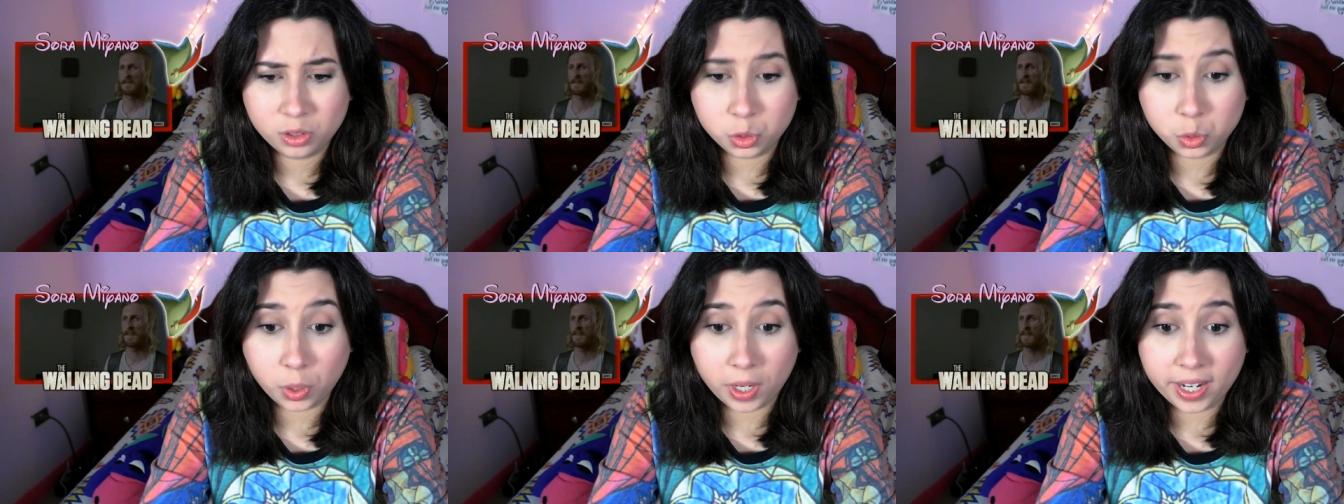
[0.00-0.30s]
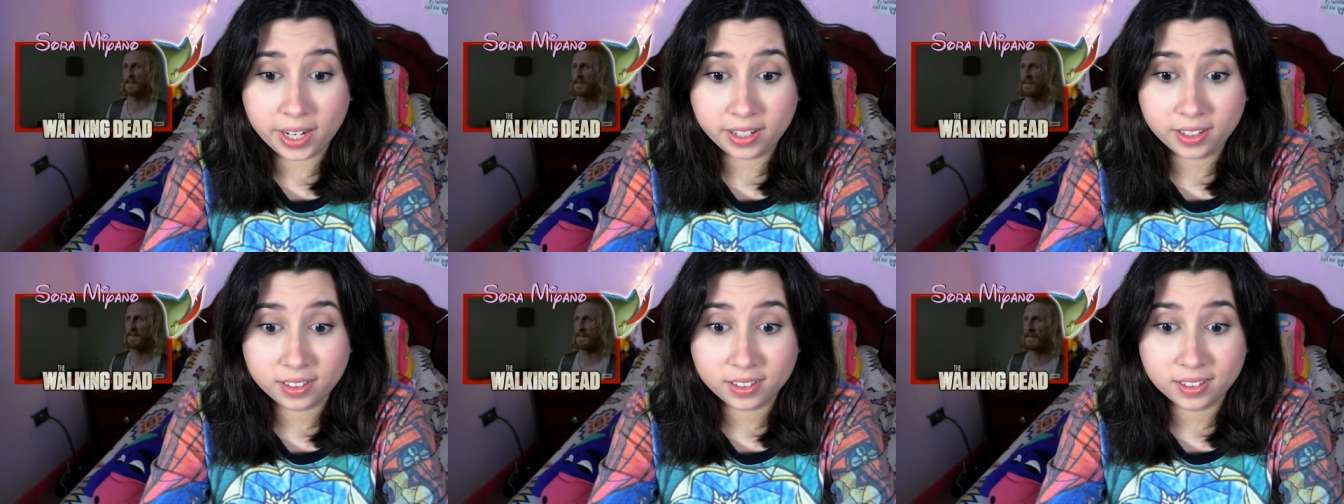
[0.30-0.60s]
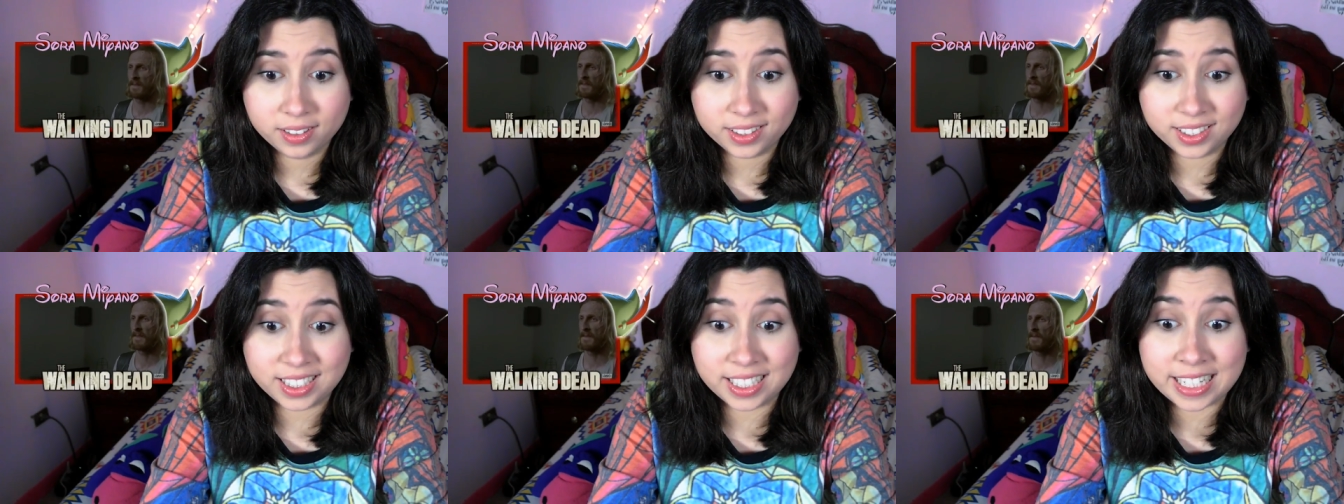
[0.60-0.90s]
Dwight,
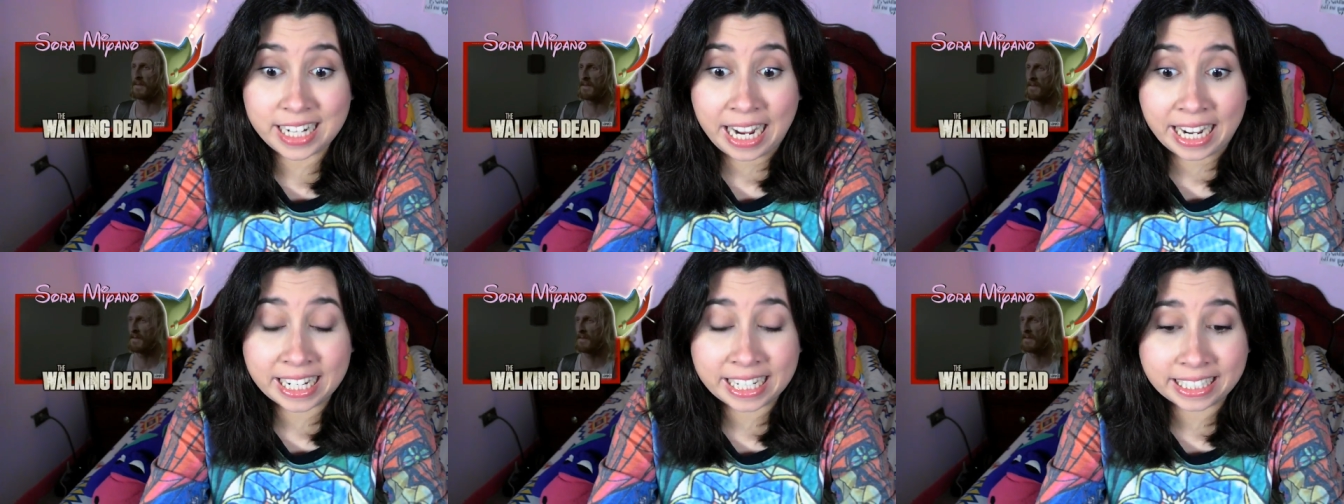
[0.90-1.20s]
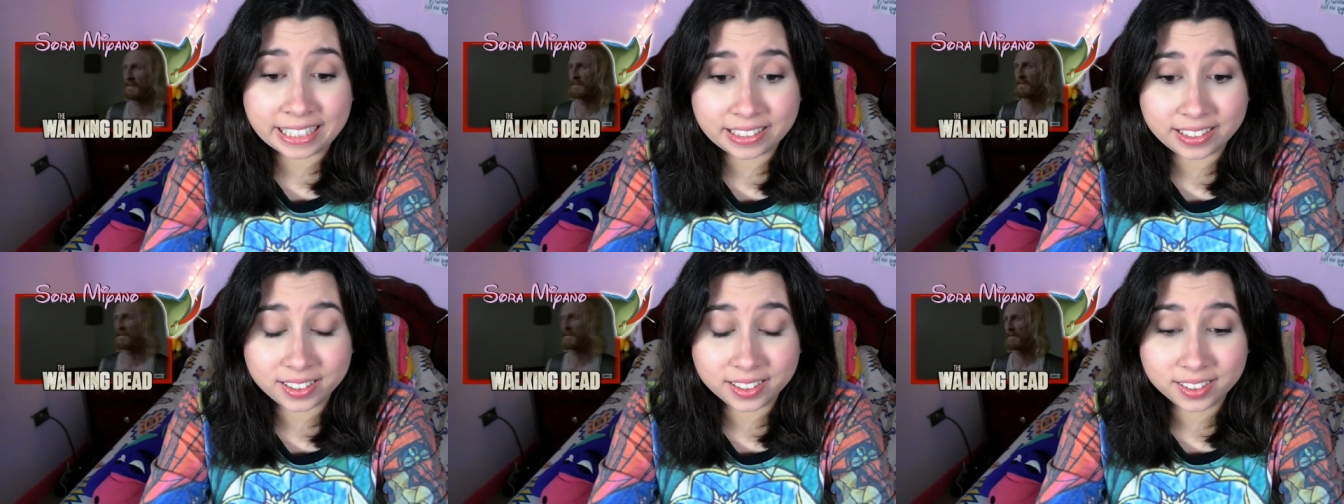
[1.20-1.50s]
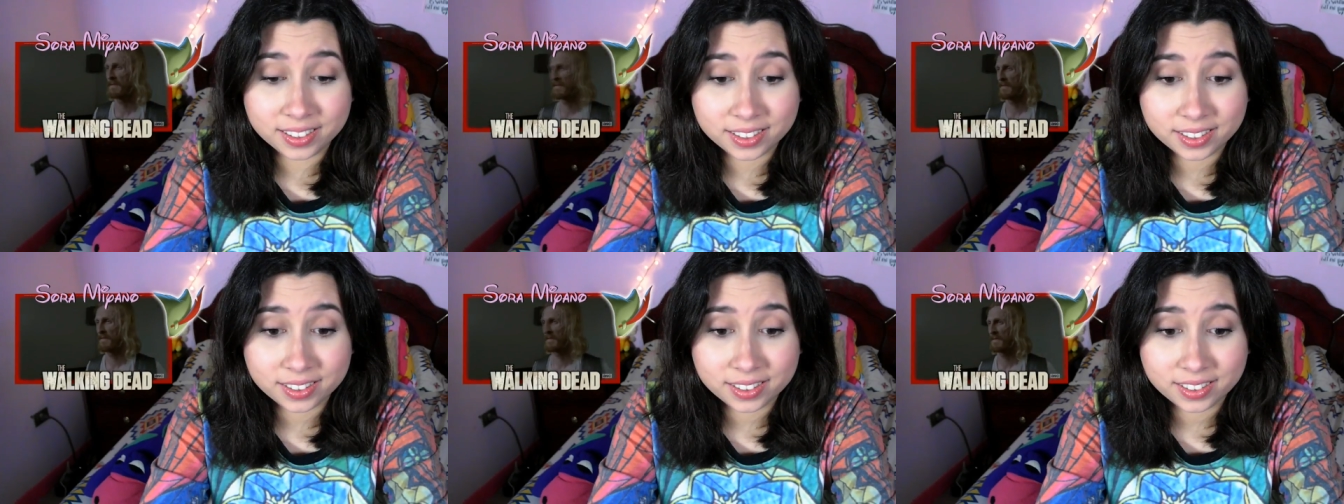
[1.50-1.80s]
deny it!
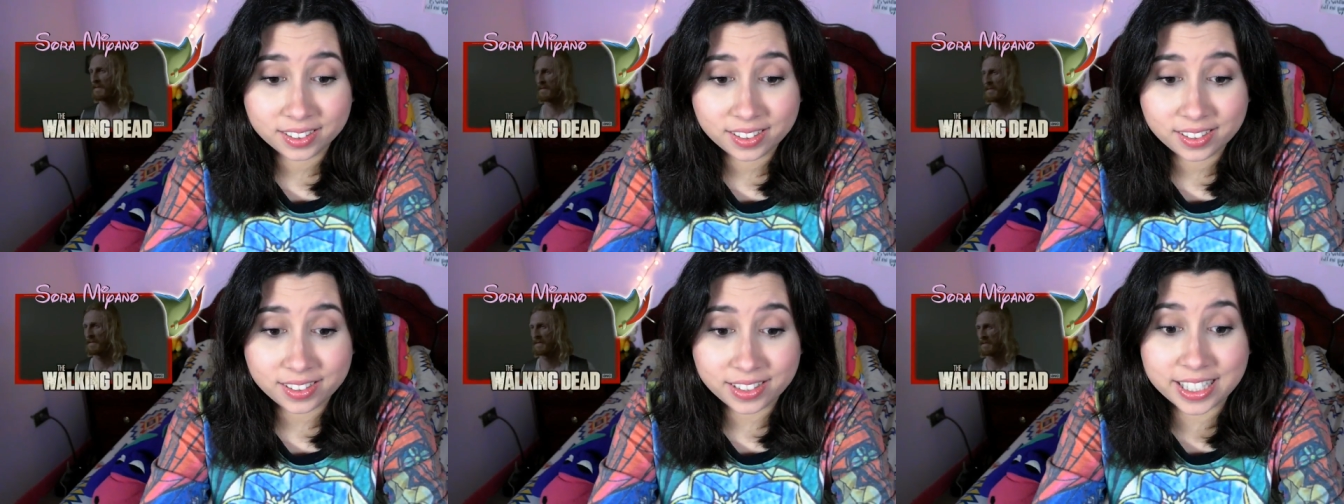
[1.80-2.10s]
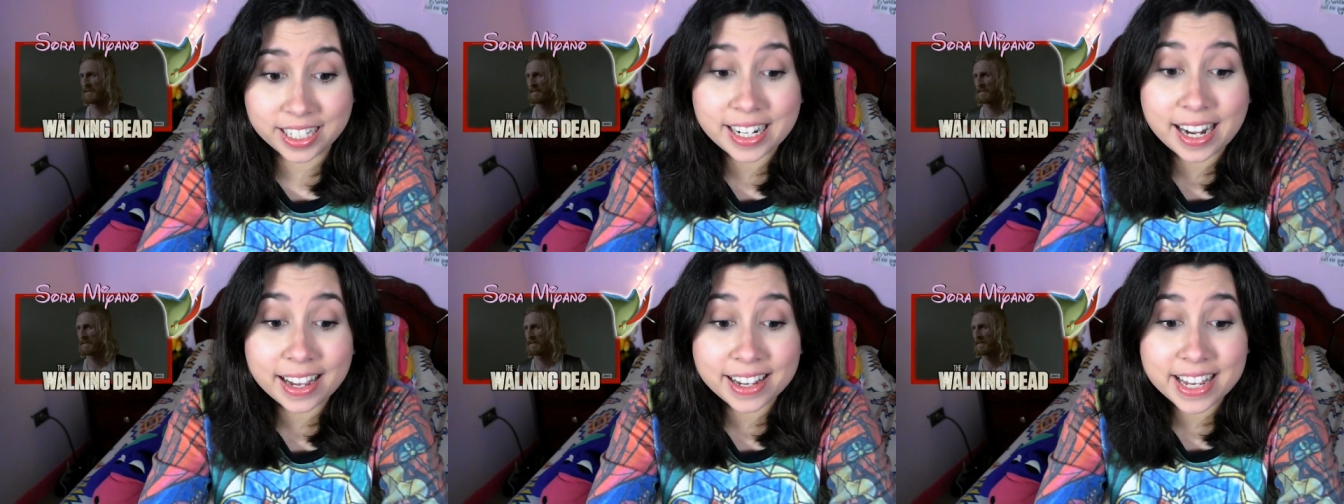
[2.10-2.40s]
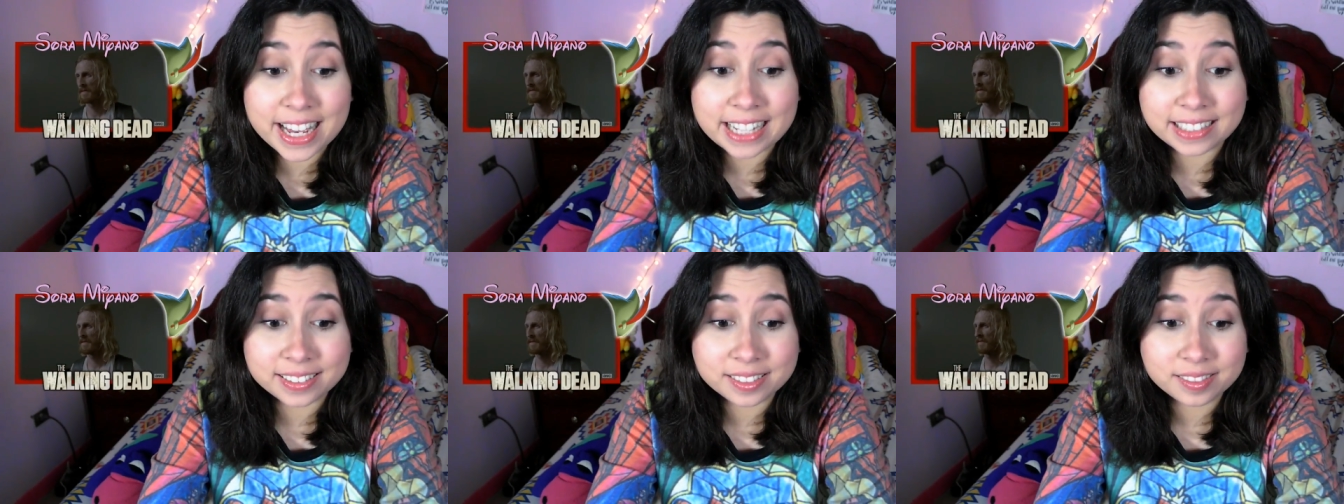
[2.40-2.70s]

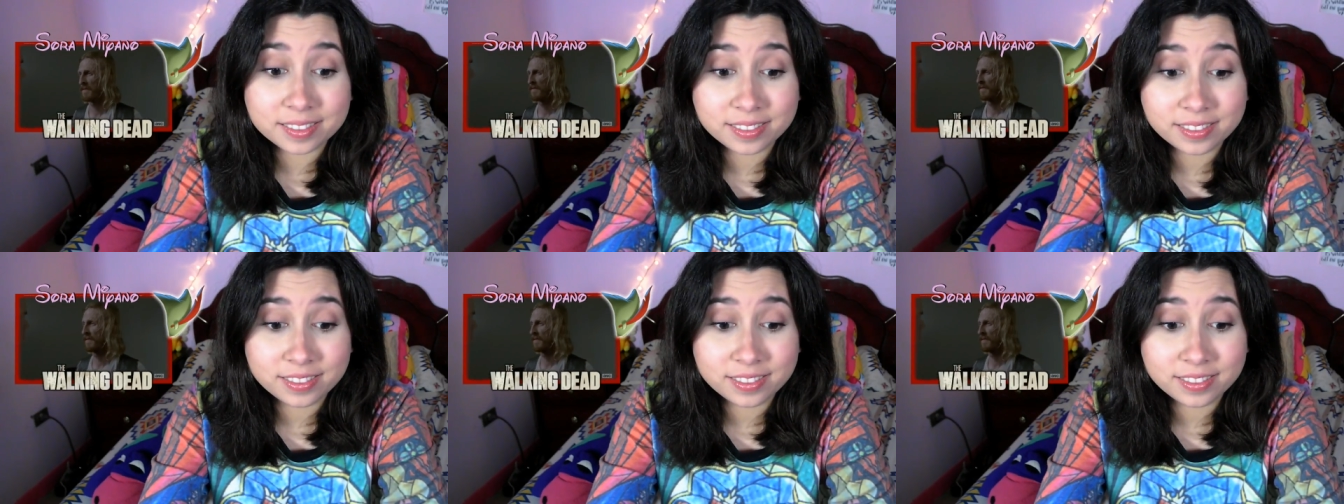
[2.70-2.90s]
Deny it!